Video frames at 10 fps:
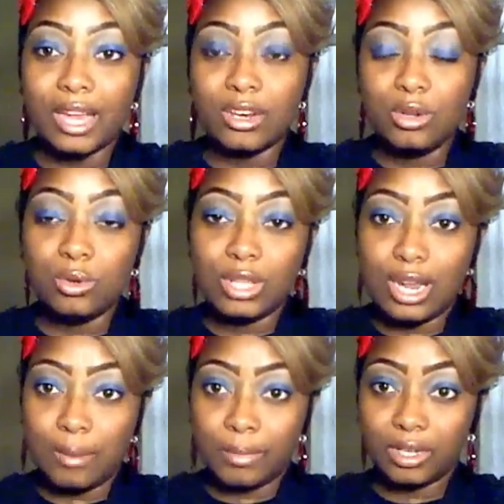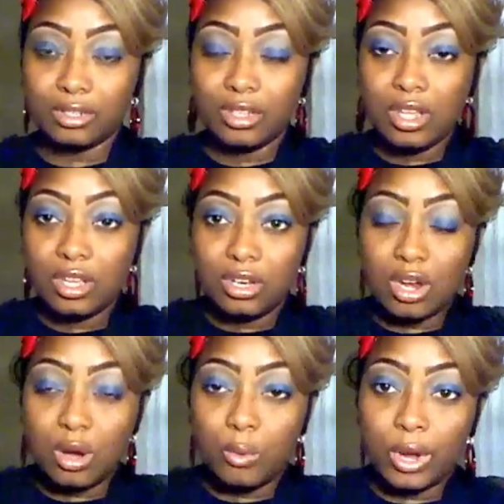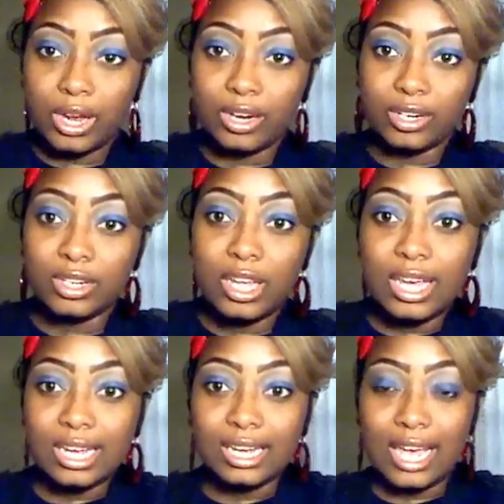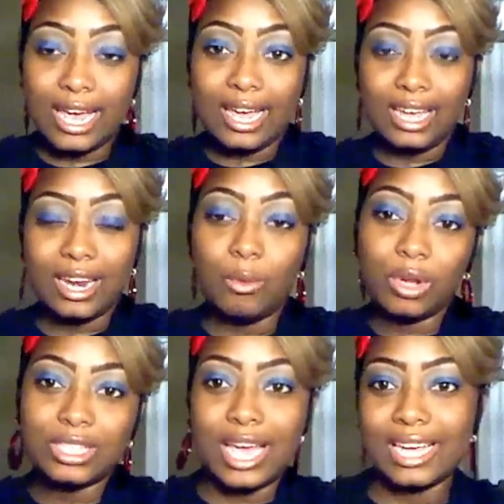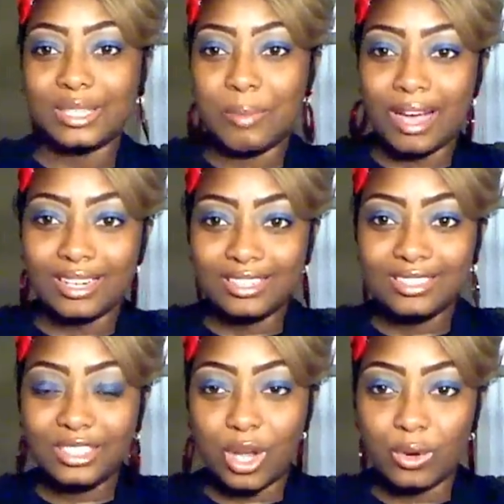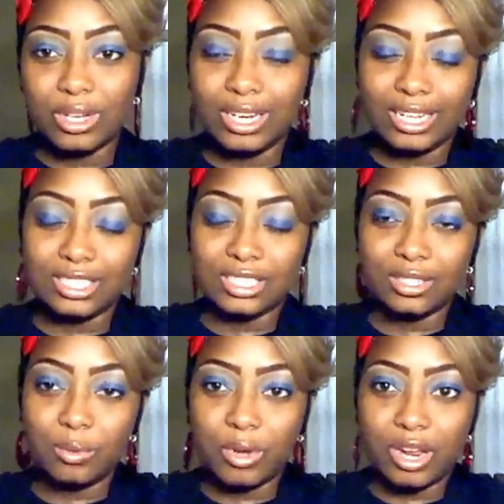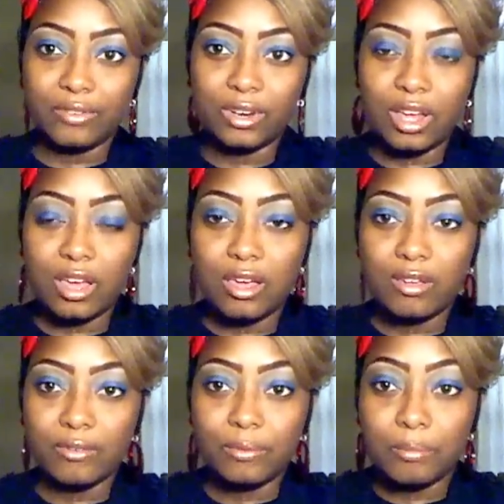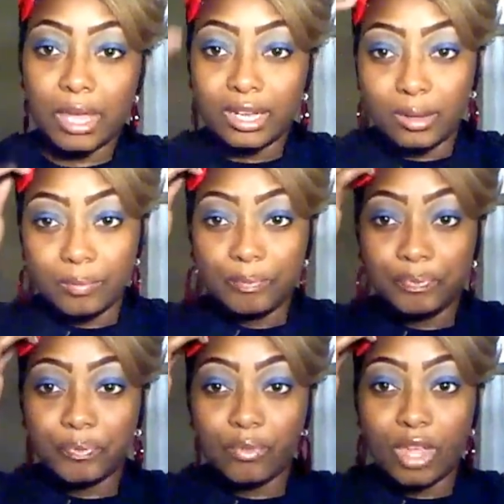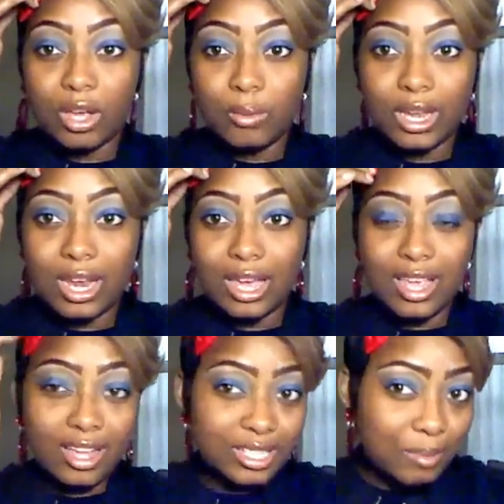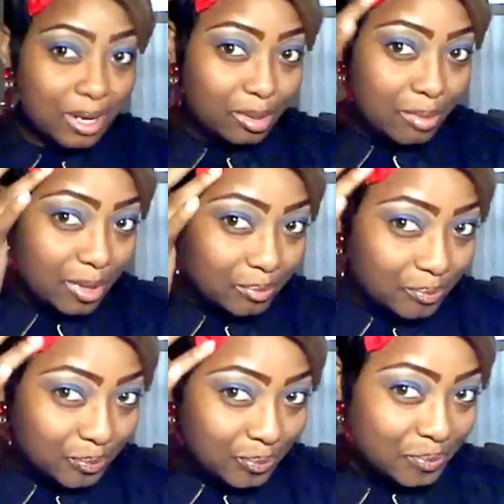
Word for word: I knew that I'm a you know wear and add, and I wanted to add to my you know collection or whatever of makeup or whatnot. Y'all see my little bow?